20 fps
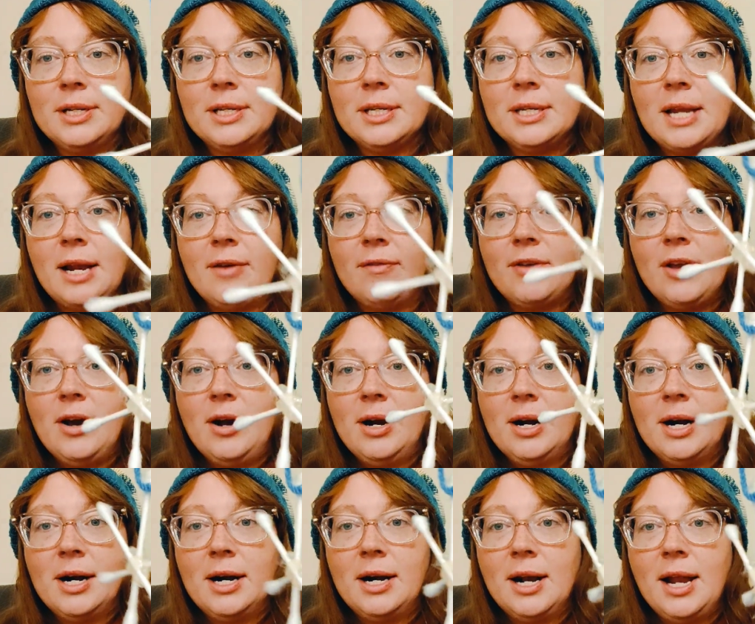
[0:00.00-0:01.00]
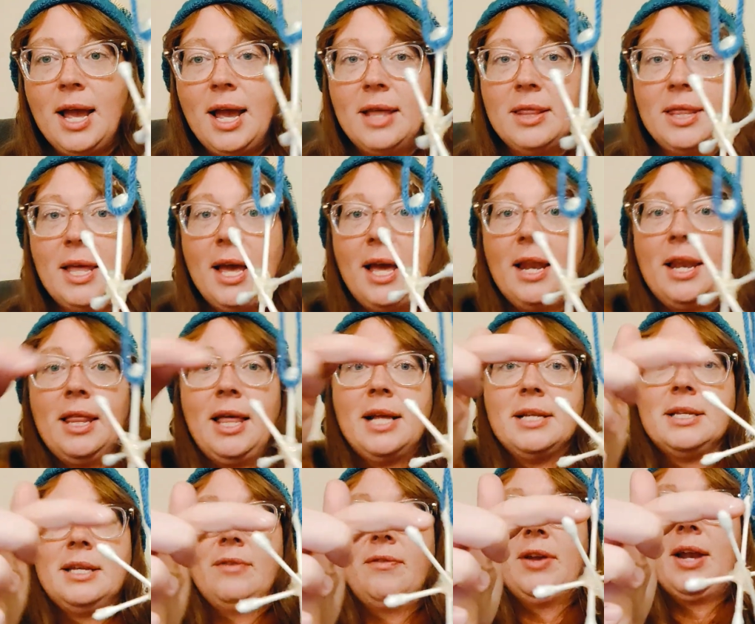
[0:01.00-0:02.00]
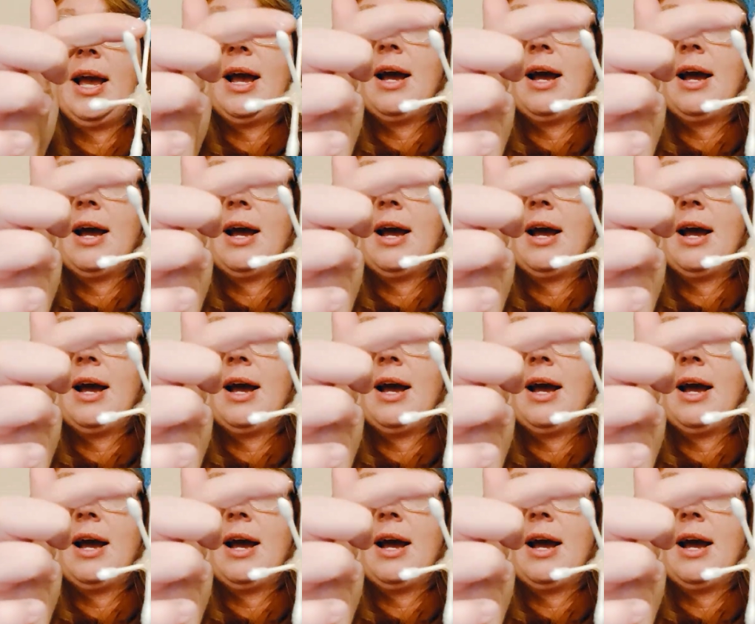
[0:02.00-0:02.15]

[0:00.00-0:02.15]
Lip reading: instead of yarn. And then that's even